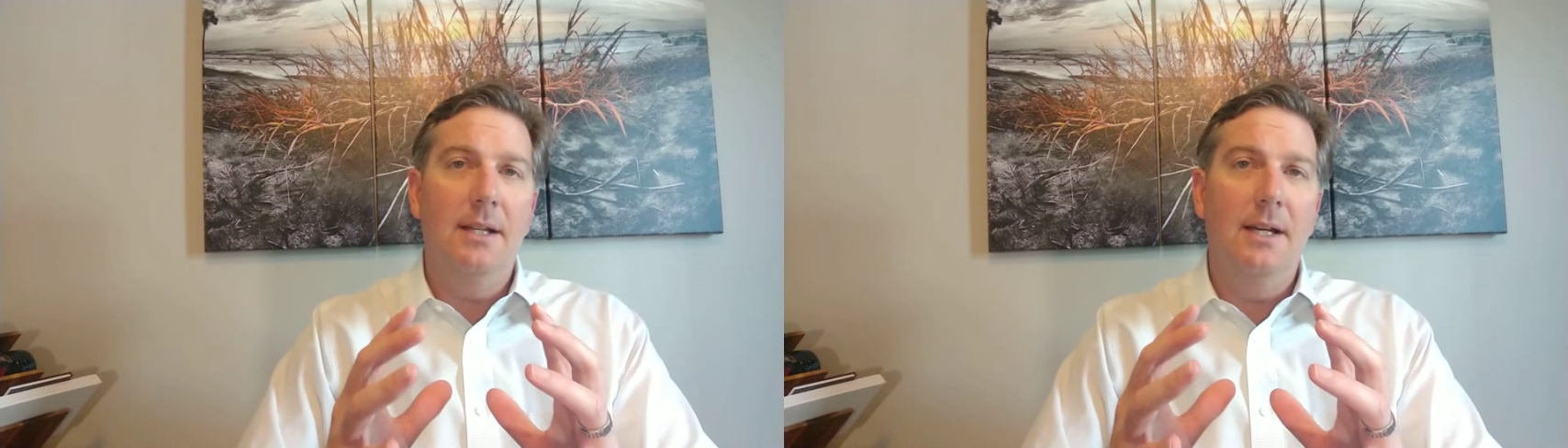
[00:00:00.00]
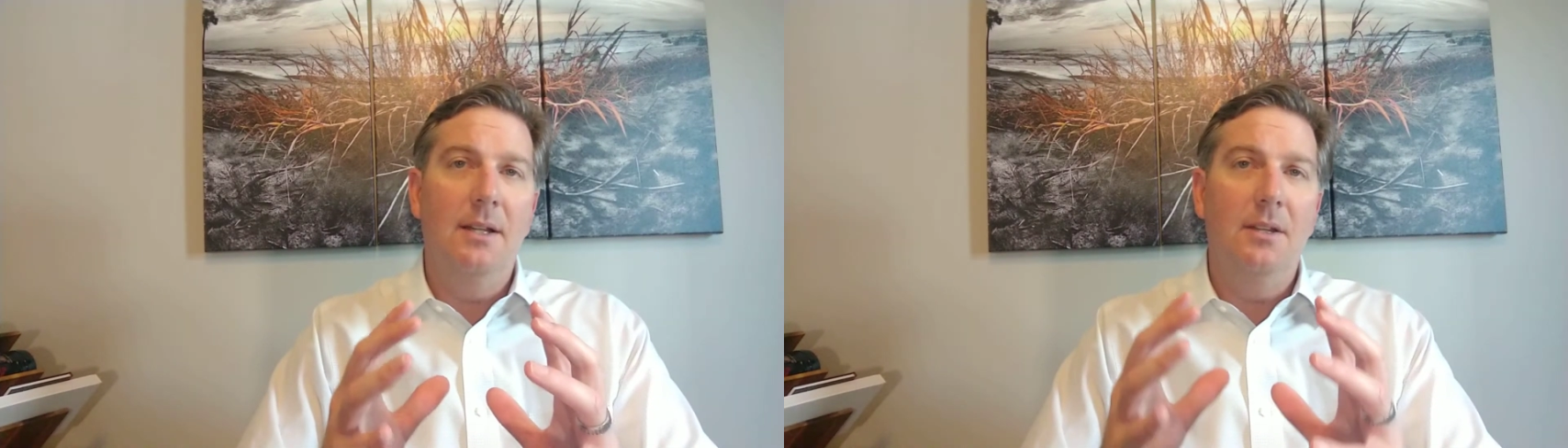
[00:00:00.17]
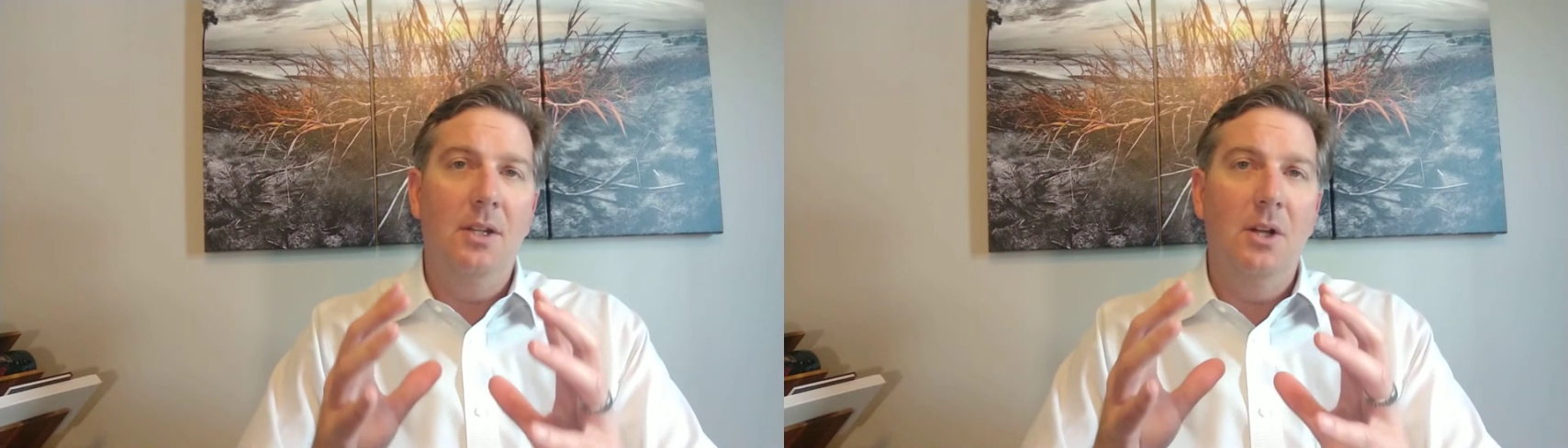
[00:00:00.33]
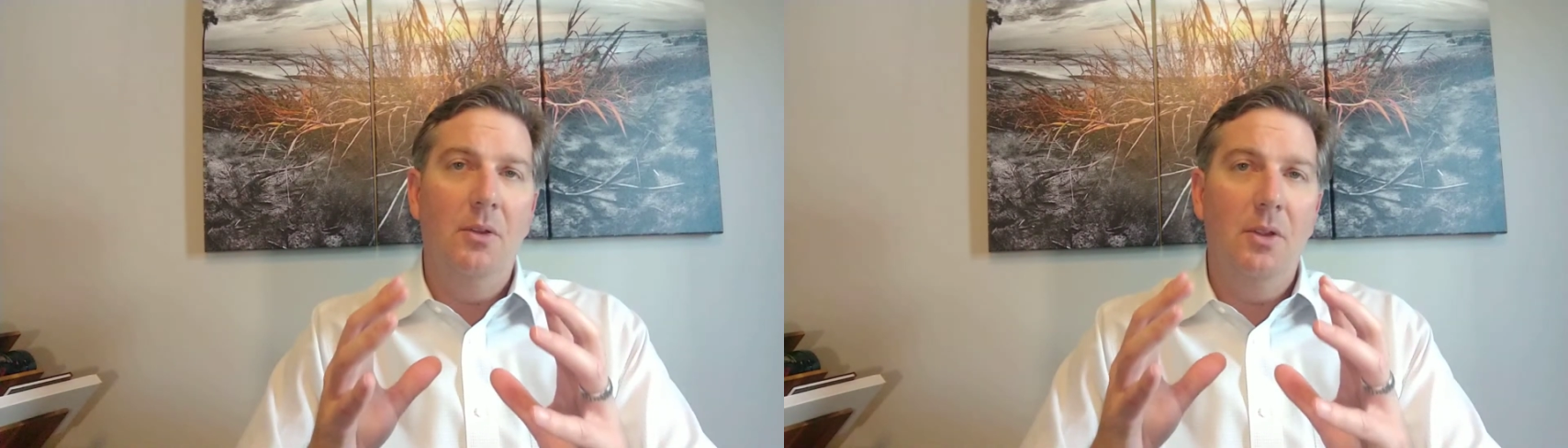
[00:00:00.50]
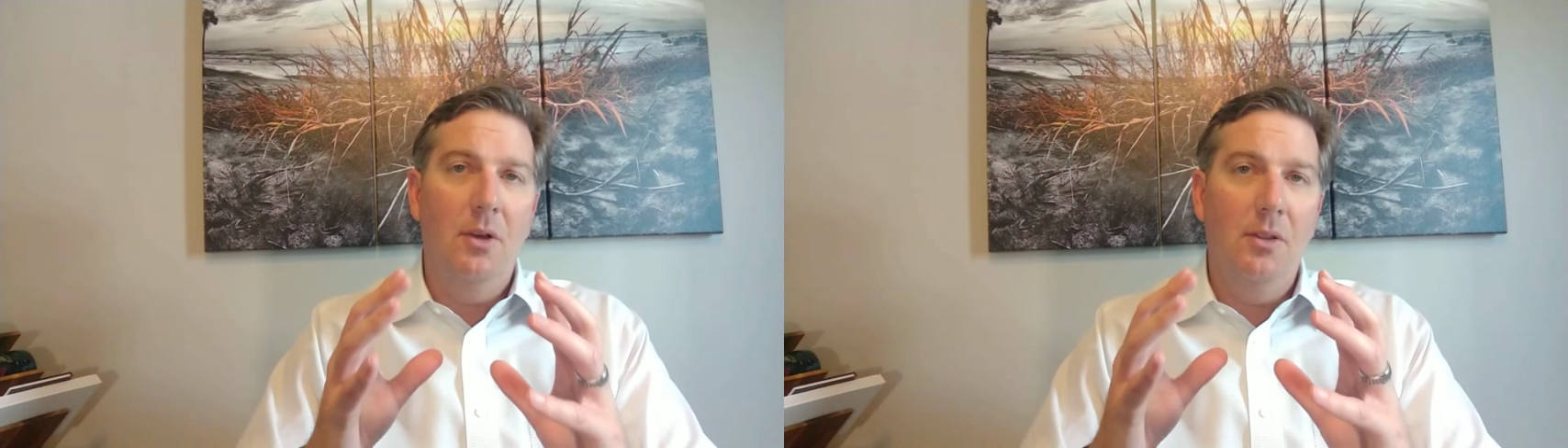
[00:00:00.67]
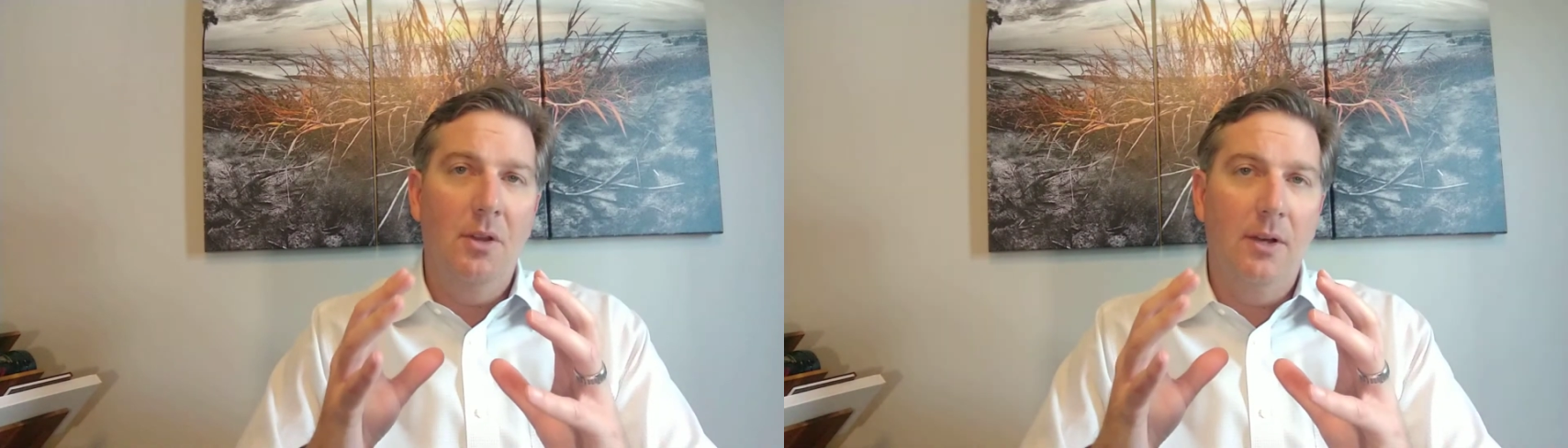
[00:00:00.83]

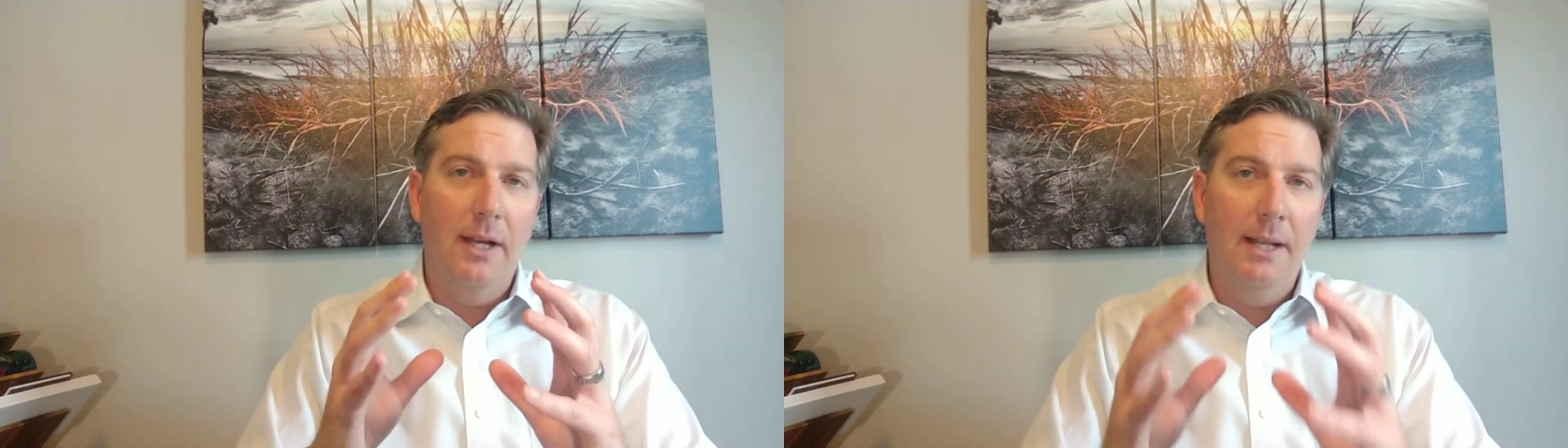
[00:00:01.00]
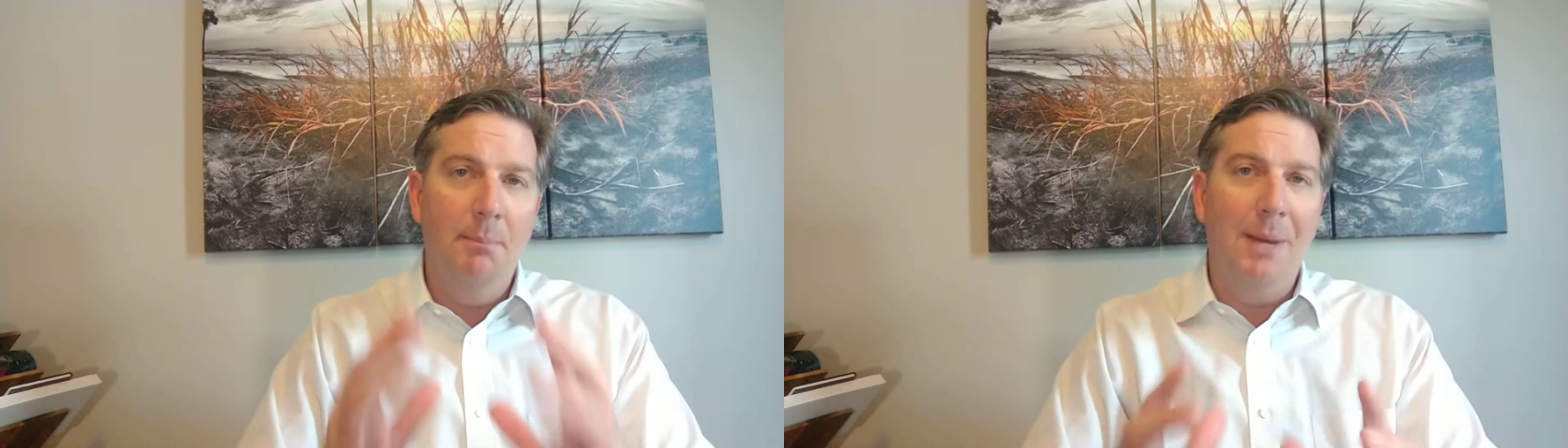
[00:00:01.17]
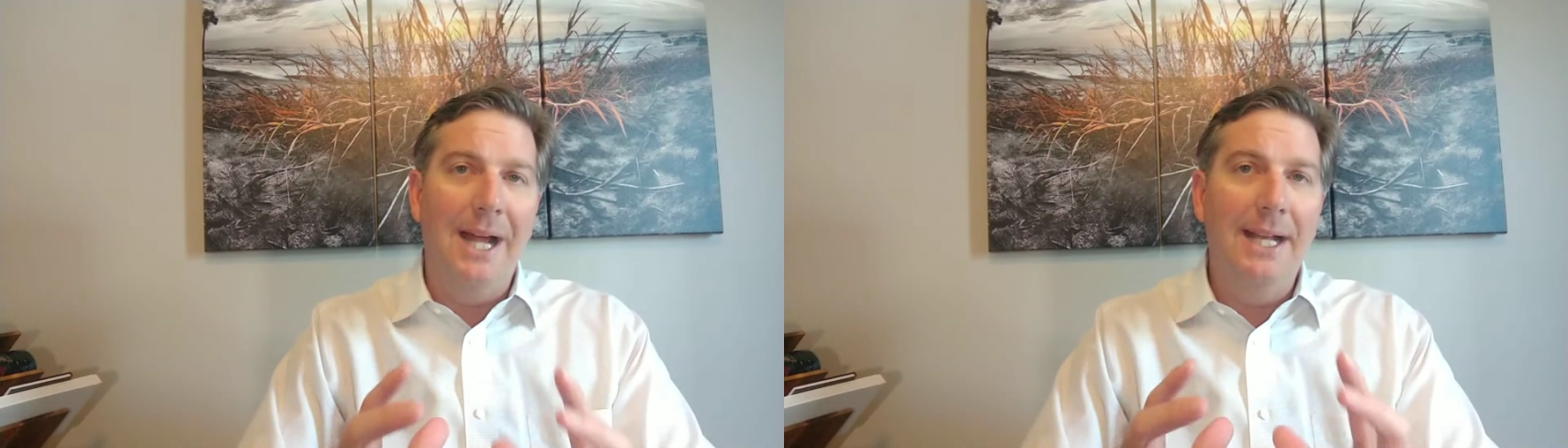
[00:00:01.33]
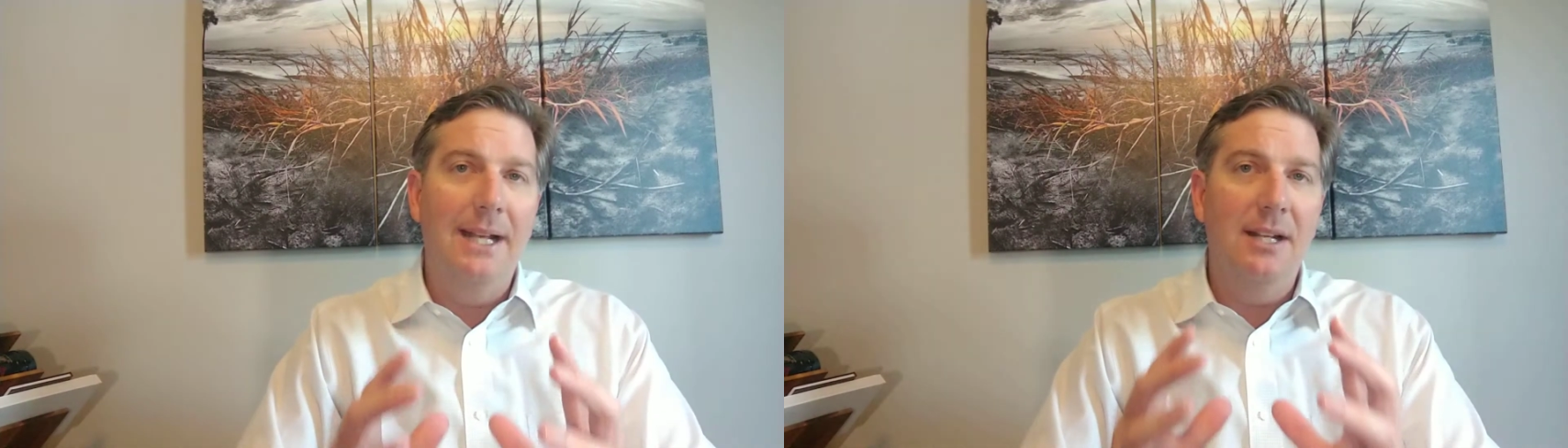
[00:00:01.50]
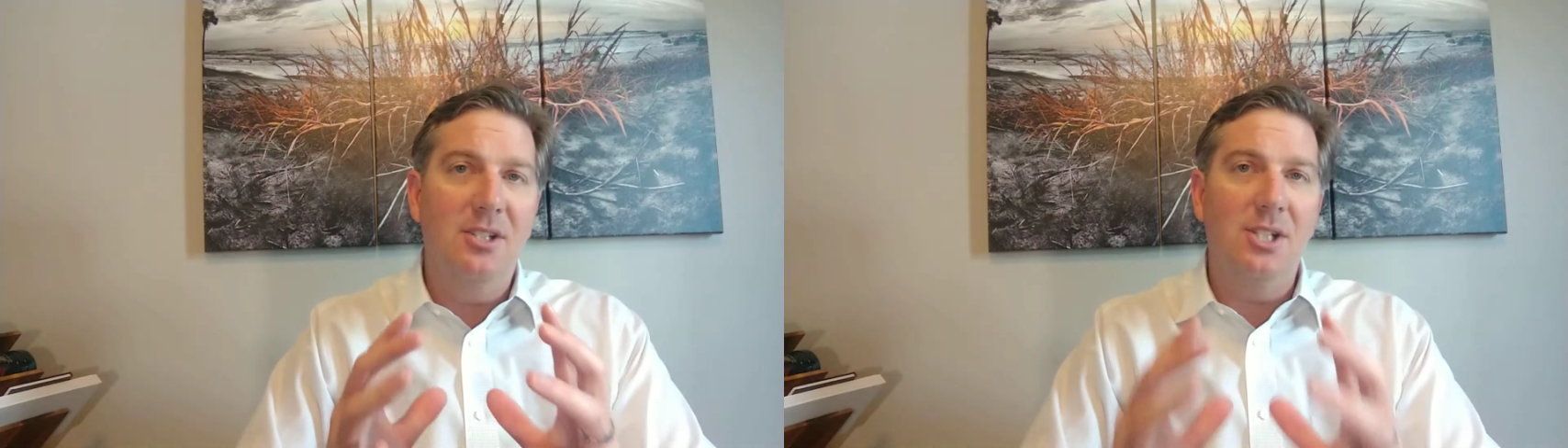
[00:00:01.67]
they're buying in a